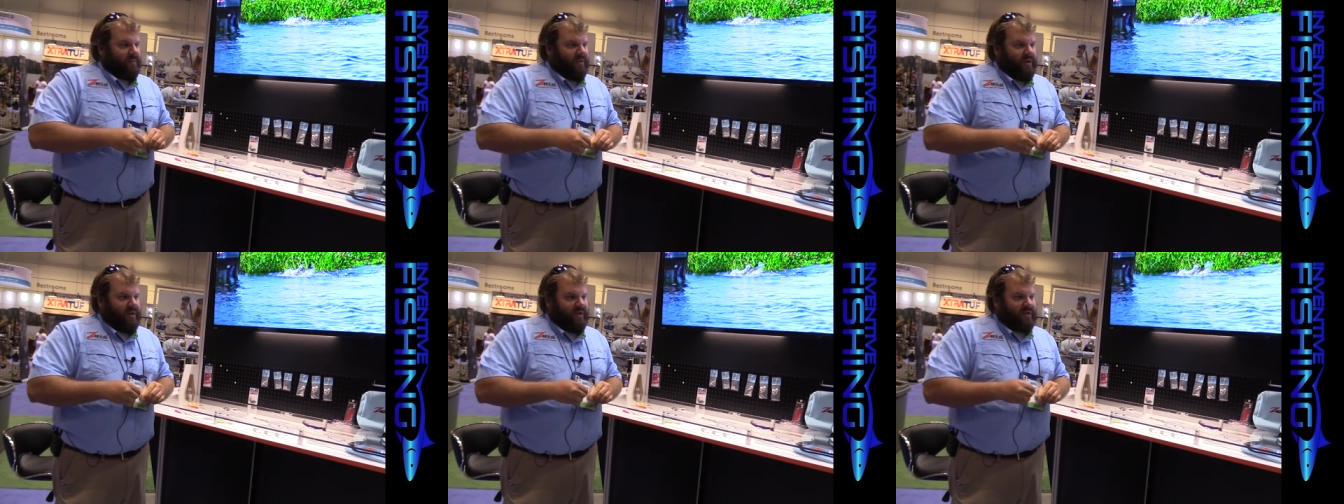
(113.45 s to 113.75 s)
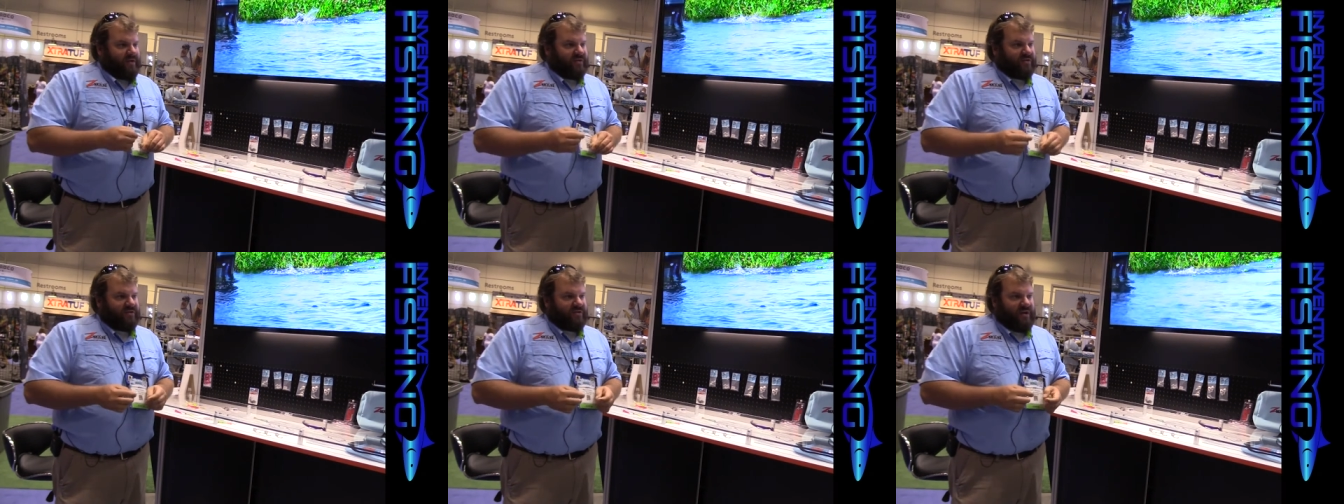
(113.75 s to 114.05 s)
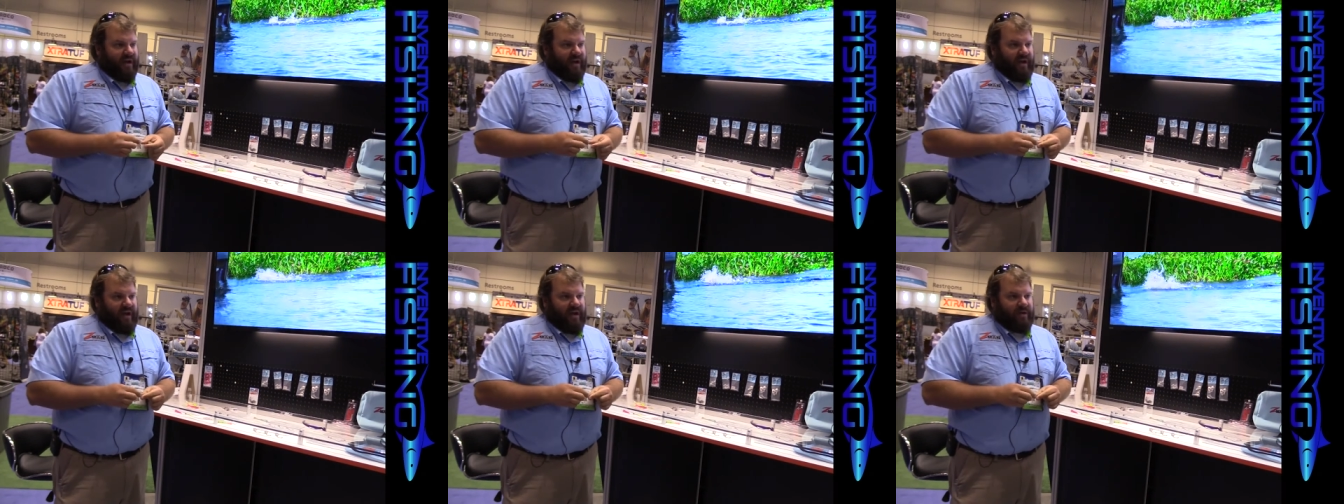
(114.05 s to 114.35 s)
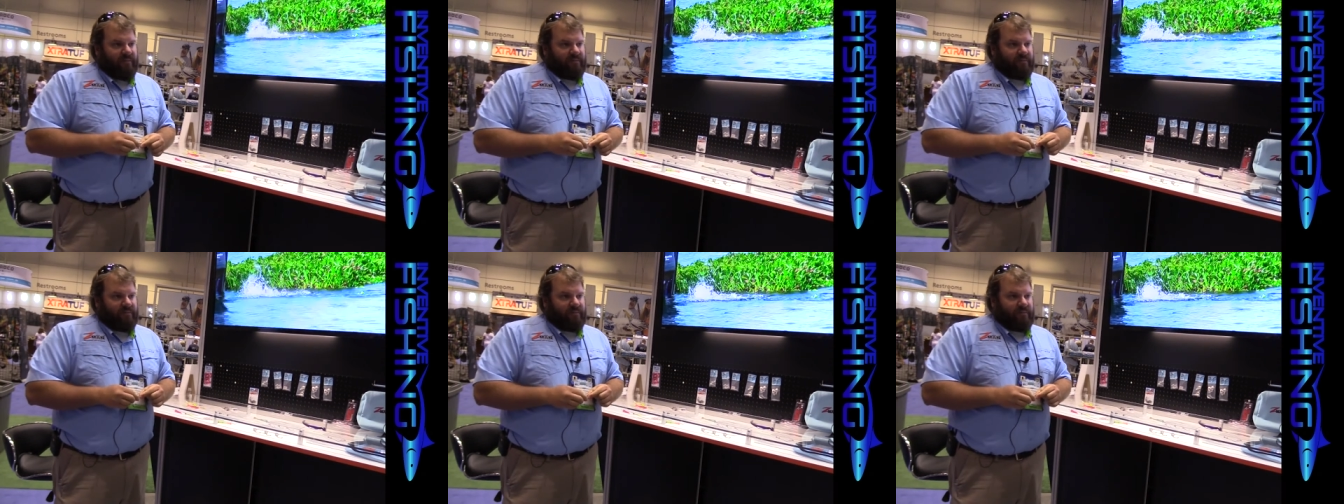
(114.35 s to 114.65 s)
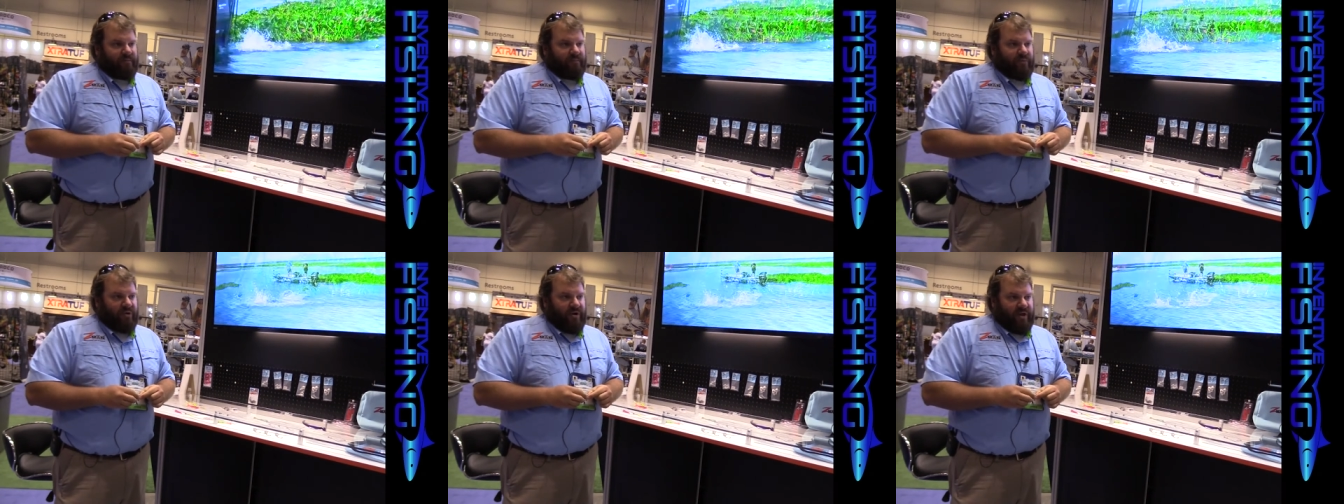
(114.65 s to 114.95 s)
is a
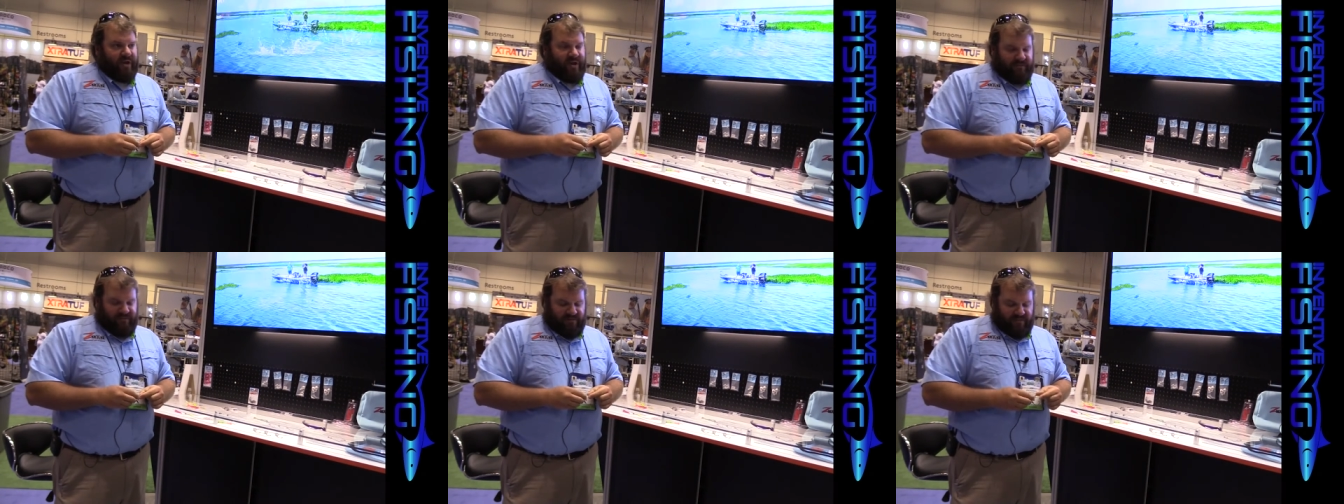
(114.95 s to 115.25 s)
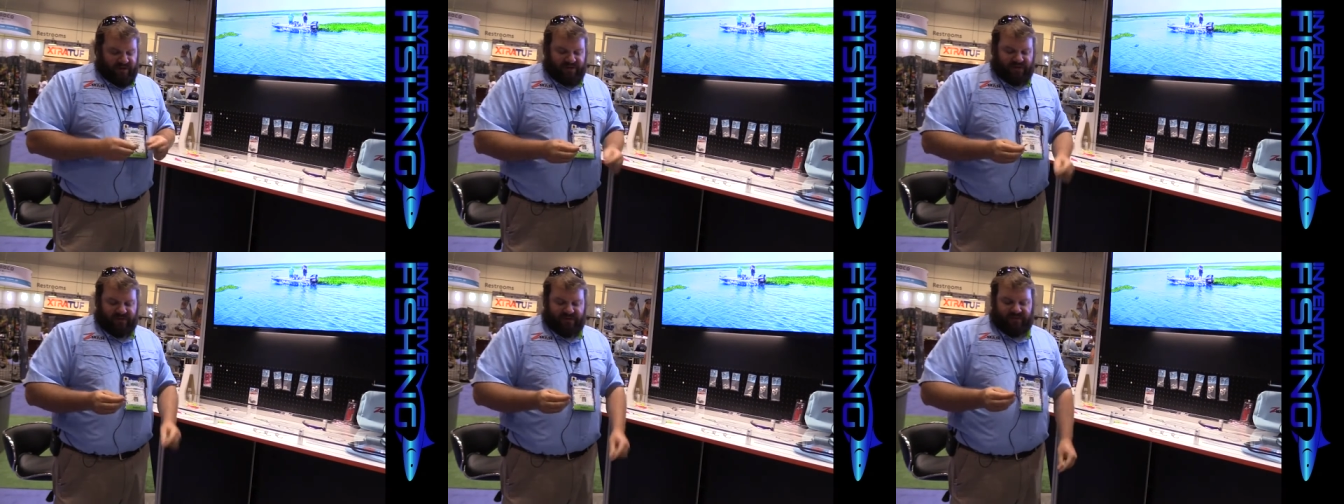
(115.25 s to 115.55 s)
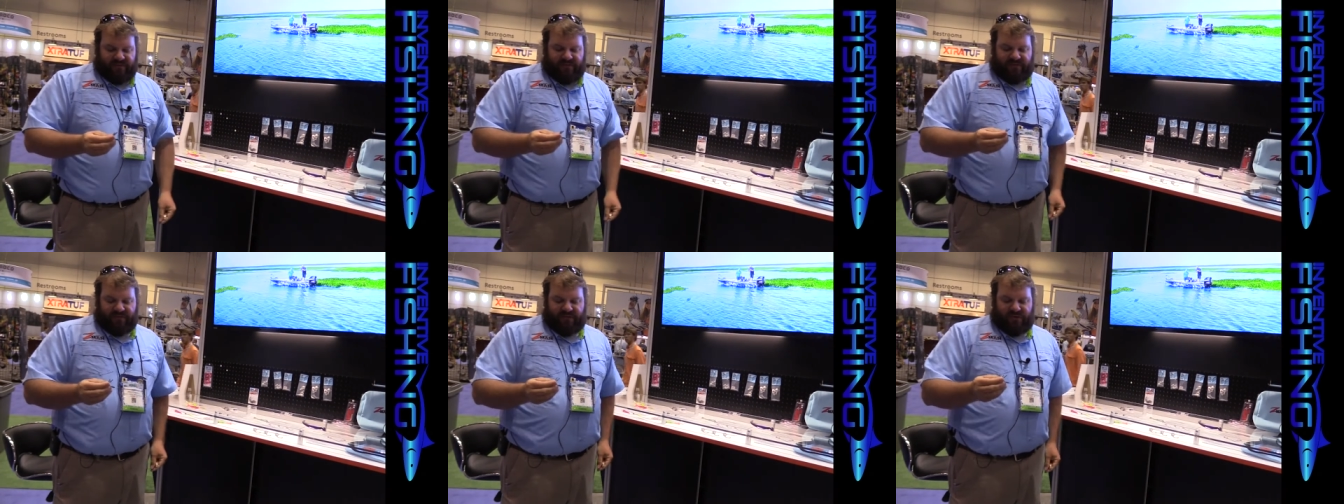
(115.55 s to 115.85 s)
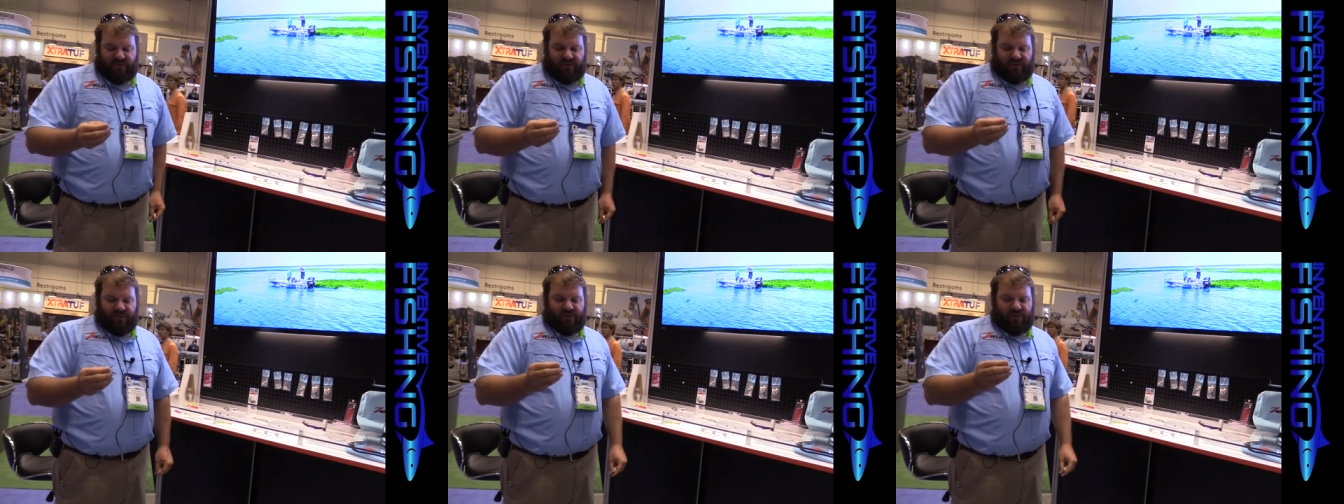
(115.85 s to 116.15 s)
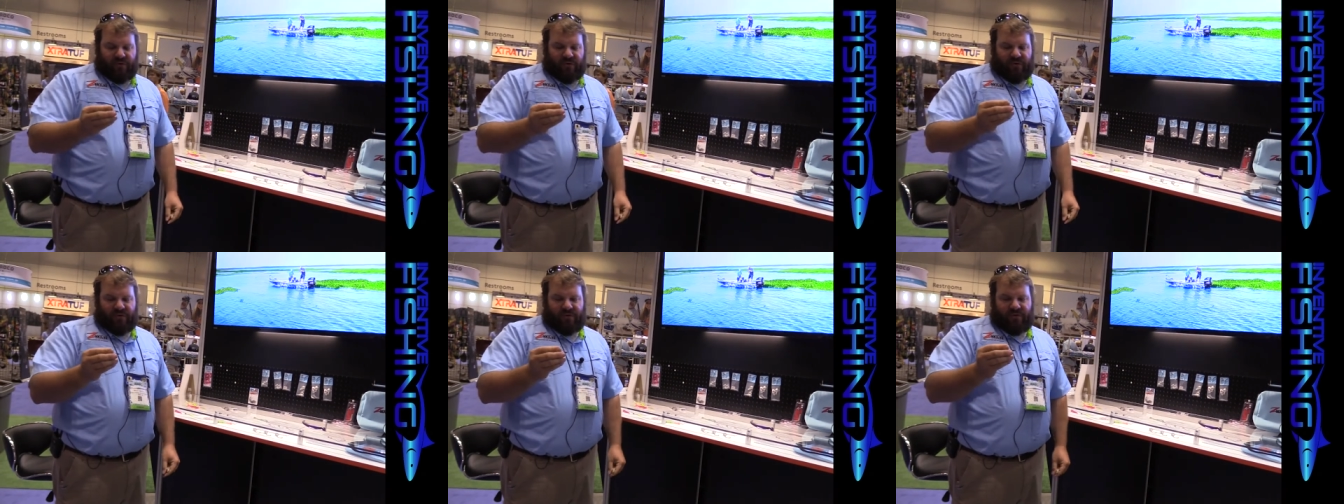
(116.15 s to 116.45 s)
pretty inventive
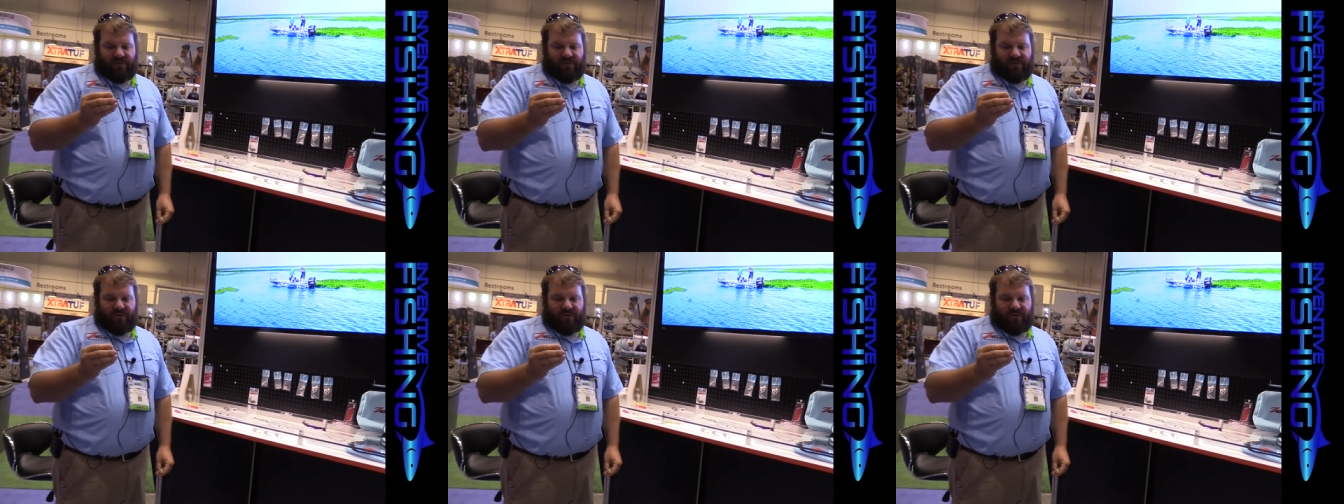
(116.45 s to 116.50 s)
new